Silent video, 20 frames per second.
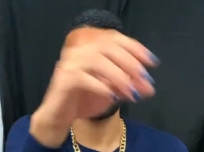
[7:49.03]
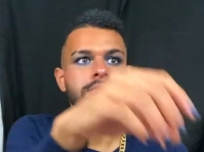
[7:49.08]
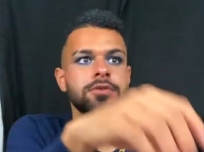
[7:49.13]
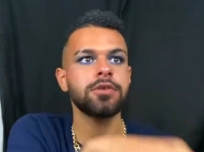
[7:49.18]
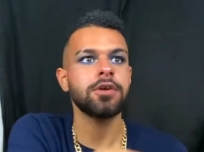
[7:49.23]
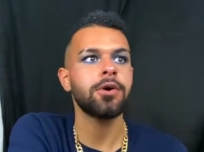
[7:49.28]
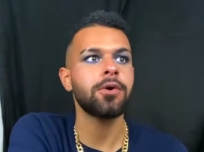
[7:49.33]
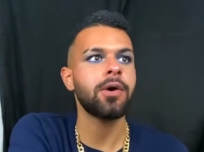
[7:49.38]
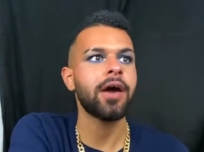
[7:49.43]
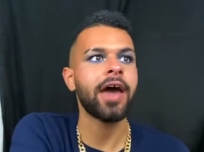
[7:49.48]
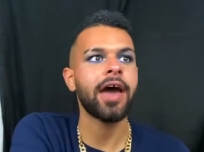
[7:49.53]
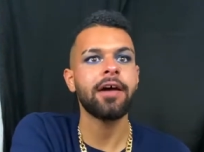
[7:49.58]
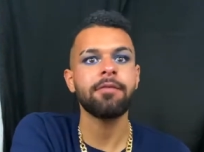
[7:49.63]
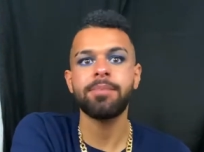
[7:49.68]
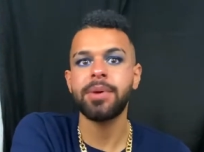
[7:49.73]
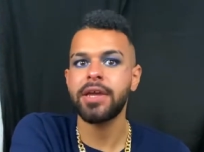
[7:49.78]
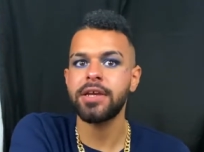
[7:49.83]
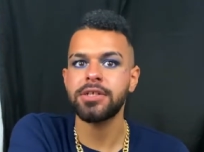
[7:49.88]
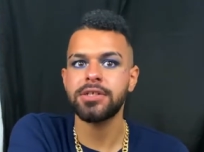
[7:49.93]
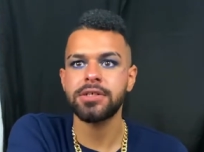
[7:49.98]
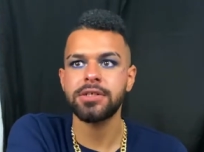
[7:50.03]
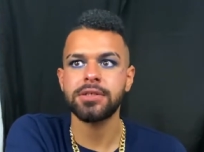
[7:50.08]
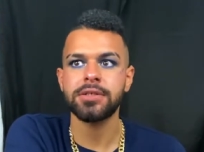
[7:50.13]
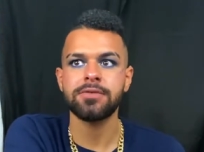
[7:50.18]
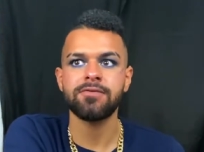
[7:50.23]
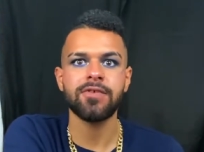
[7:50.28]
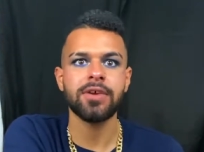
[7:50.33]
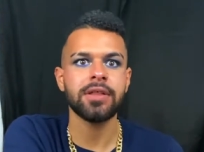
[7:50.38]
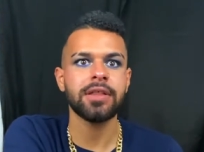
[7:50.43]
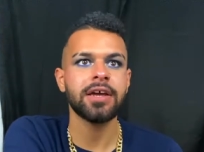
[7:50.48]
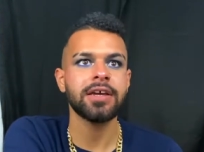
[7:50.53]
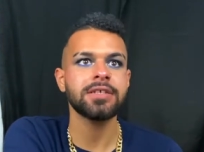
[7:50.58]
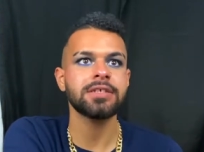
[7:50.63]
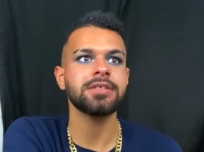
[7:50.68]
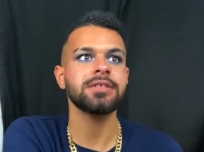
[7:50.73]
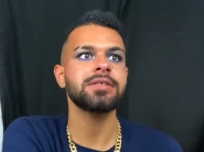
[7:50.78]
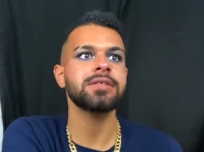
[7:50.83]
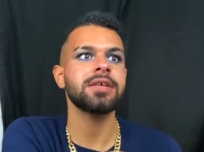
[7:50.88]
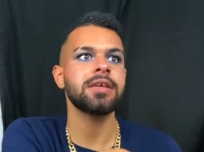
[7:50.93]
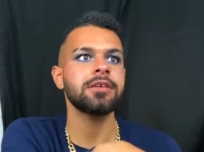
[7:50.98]
Don't have patience. Realize
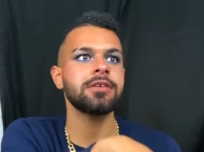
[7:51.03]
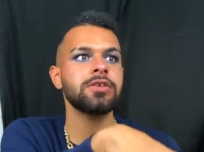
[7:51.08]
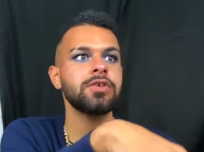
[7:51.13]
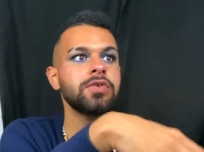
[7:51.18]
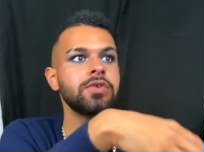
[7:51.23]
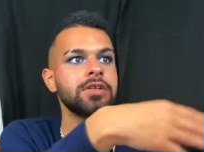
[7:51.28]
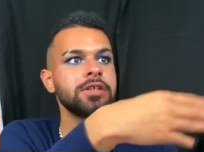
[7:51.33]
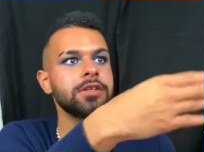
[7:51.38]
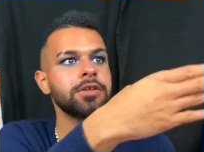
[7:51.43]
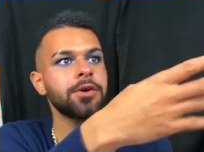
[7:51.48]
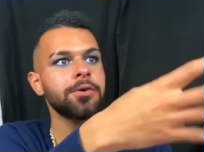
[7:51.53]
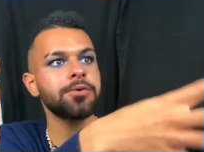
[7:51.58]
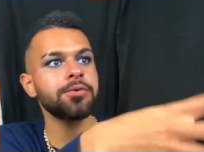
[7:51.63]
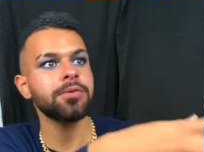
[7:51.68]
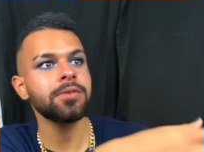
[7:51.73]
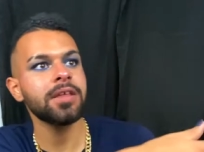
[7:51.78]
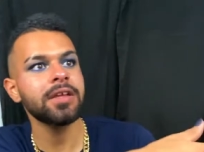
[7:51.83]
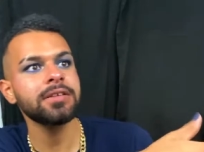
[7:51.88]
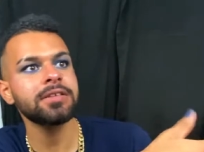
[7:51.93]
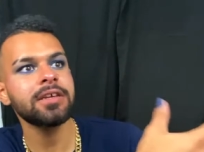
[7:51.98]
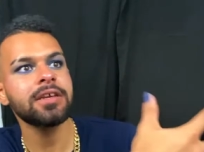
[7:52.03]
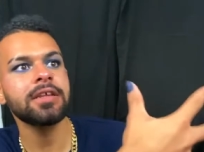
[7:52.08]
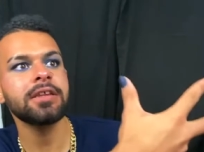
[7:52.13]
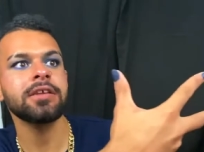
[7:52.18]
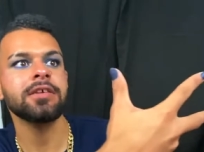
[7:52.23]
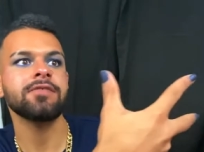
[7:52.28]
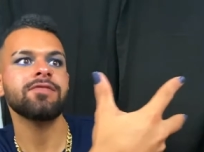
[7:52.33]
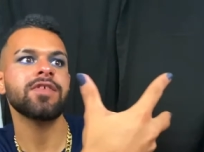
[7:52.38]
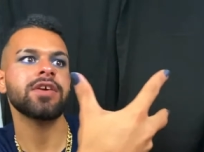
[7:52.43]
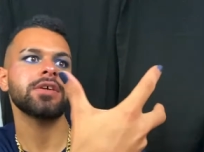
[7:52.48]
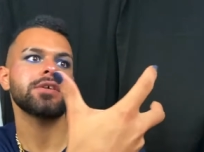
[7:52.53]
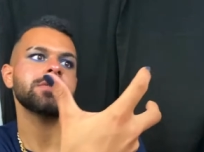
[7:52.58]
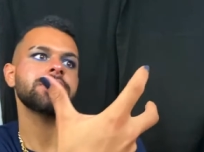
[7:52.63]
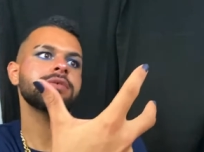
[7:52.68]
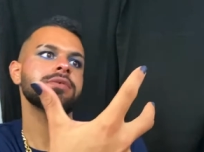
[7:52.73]
it's like, you need to go through that dating phase.